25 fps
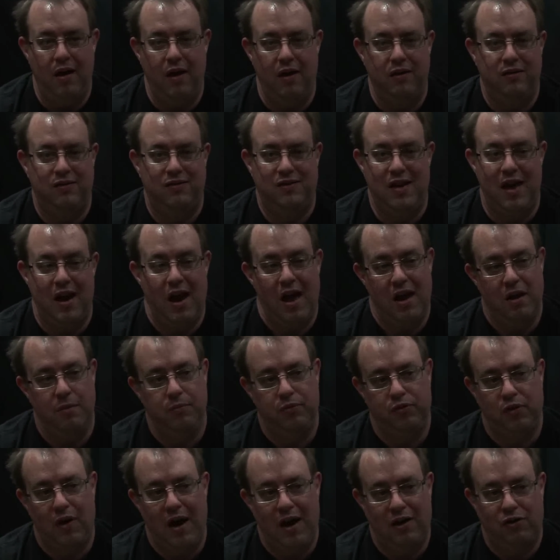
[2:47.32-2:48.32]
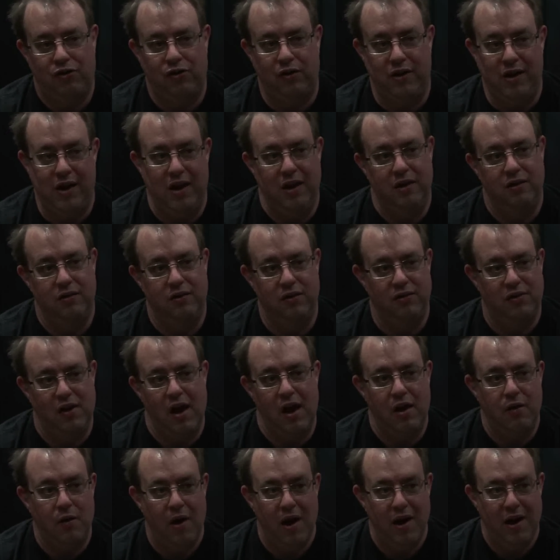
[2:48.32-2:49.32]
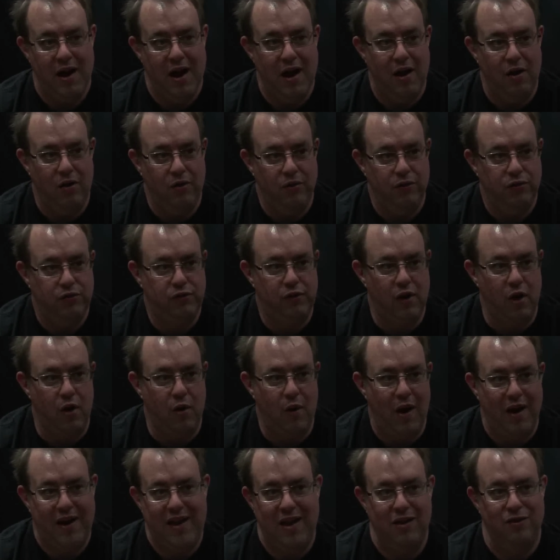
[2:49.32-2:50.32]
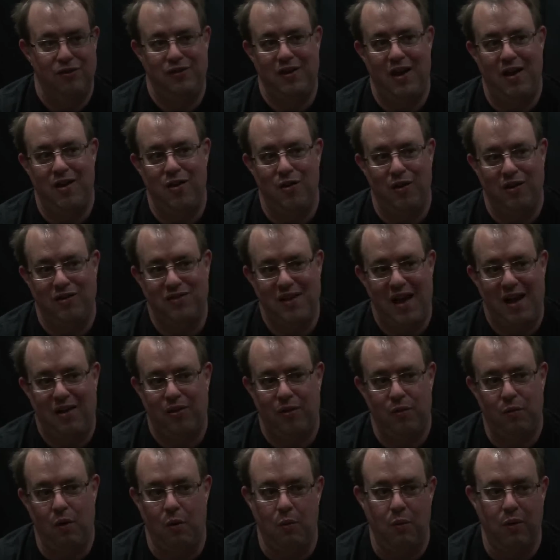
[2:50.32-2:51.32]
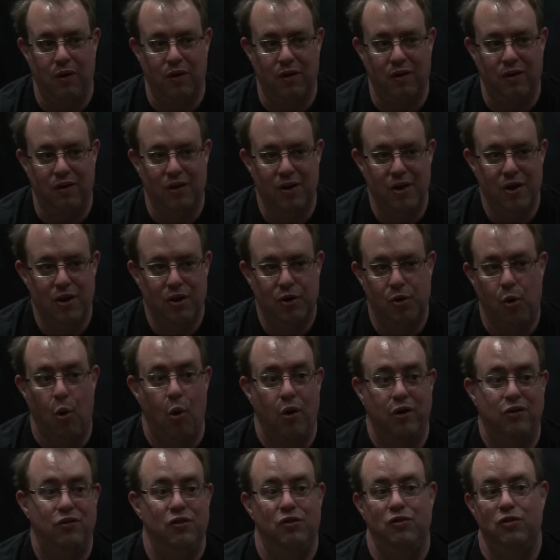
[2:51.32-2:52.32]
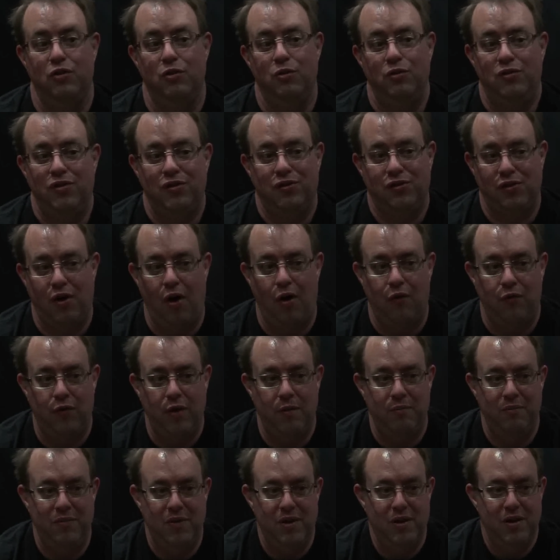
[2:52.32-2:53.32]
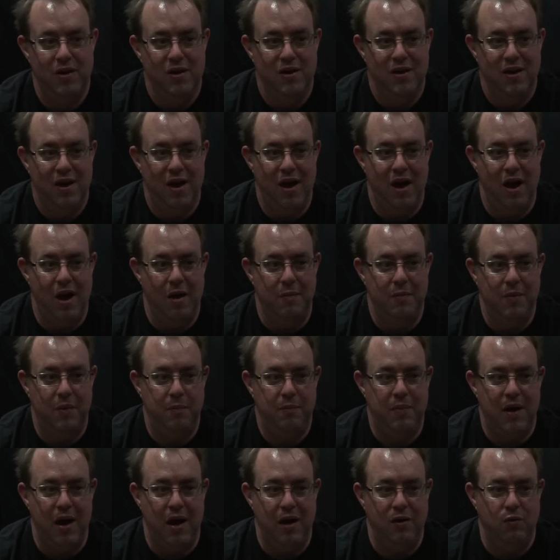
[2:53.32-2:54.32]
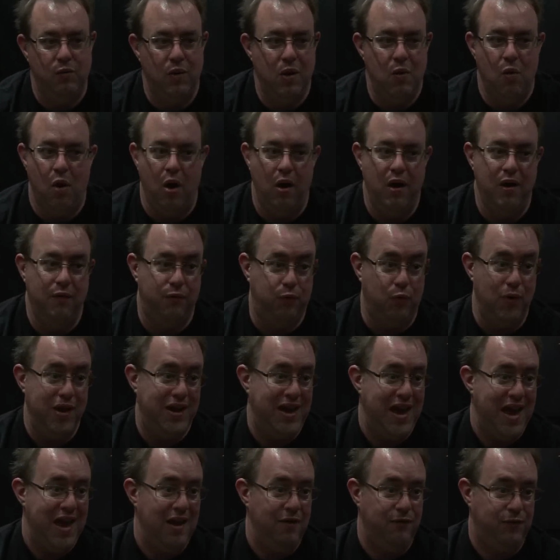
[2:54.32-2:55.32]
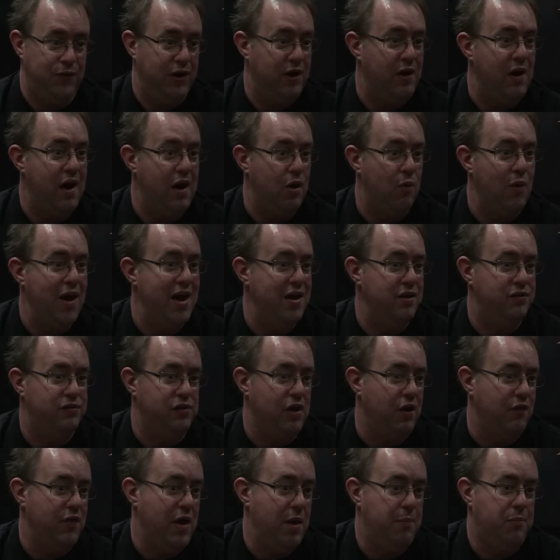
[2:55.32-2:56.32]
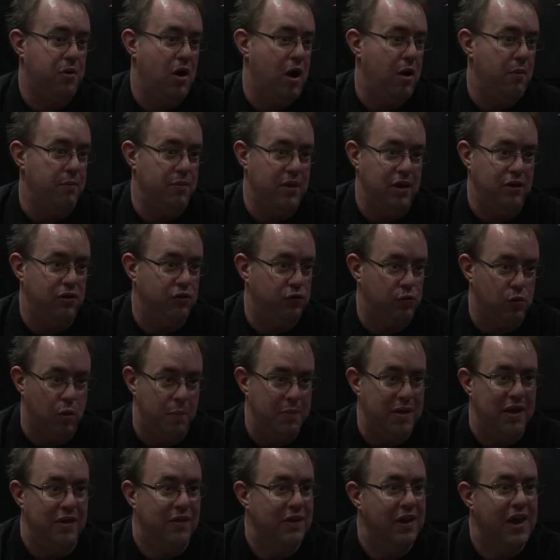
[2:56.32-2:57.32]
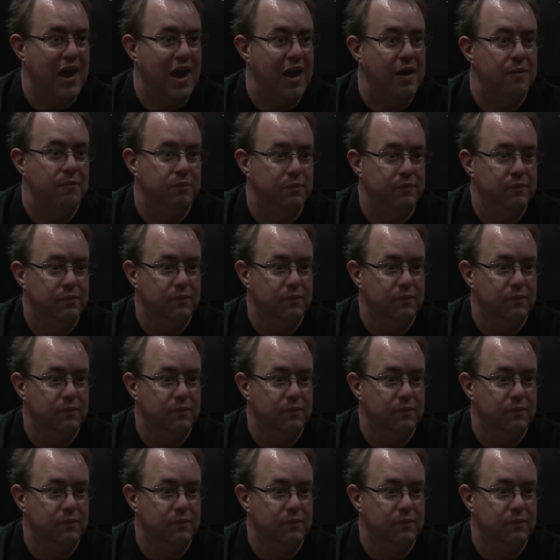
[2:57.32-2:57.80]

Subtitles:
Set items are actually in design right now, so I can tell you exactly what we're going to do to solve them. But if we can't figure out a way to solve that problem, they just won't be in the game.